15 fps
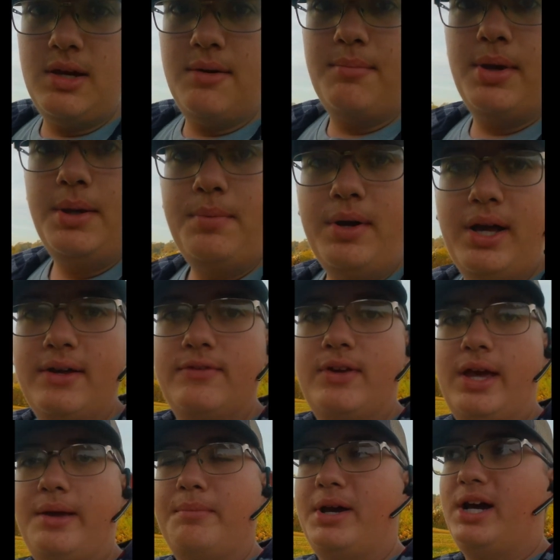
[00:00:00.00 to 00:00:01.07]
people have
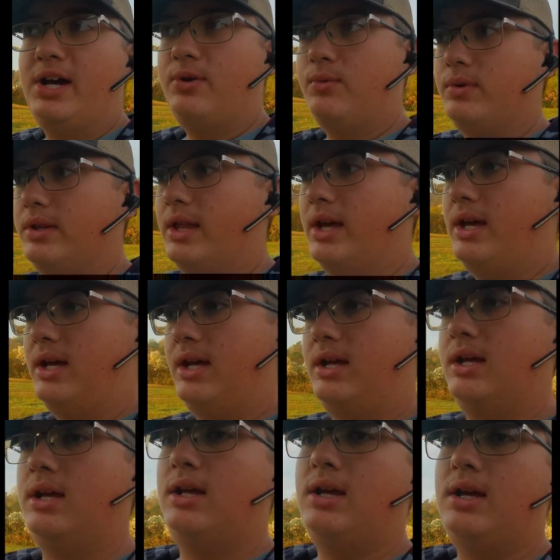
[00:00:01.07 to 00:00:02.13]
came out with a
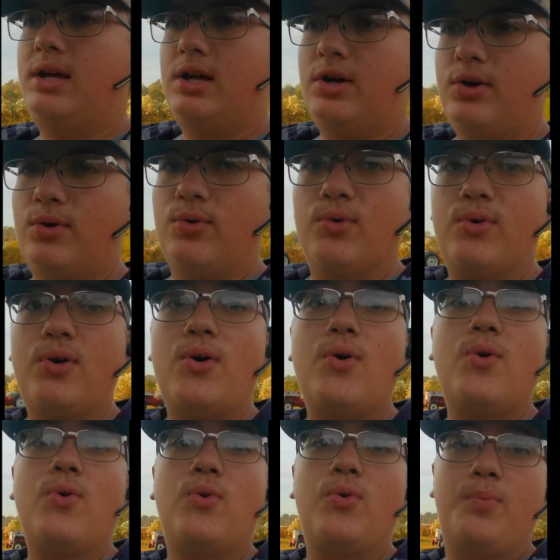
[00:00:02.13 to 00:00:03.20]

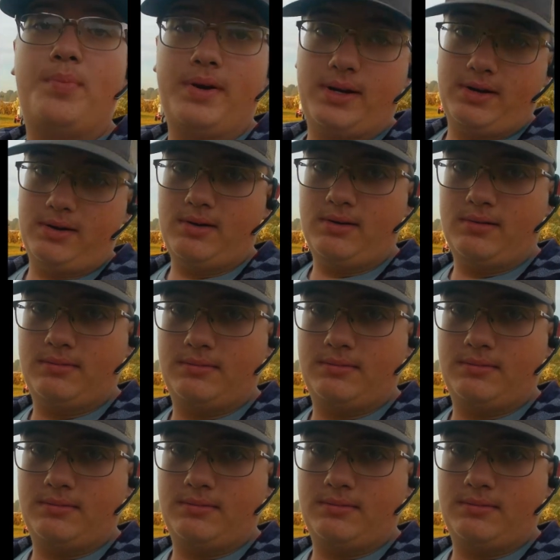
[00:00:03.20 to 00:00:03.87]
roll picker.